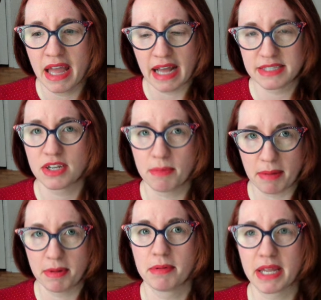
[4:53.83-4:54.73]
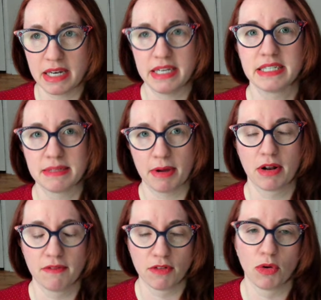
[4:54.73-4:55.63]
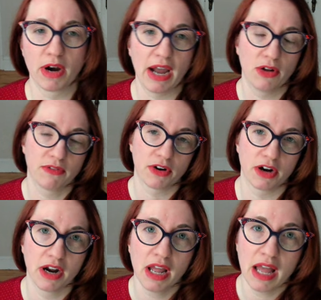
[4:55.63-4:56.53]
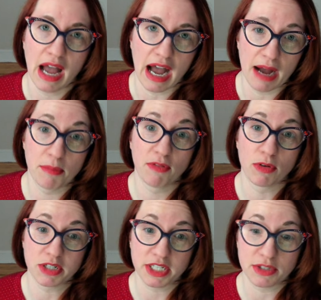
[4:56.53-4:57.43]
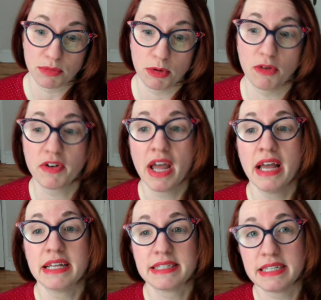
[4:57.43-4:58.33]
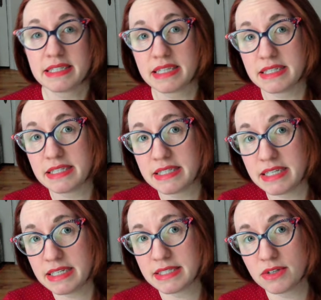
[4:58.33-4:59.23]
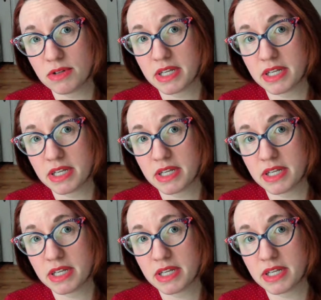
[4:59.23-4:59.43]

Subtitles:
and so you might be able to get a decent amount of lore out of her before she's removed. Since the Sisu